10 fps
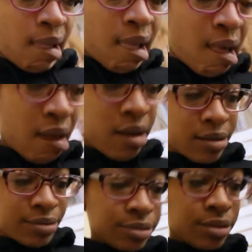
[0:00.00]
Yeah,
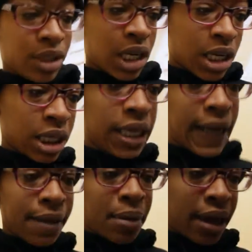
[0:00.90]
good
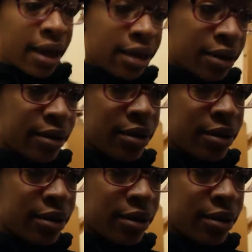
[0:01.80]
and bad.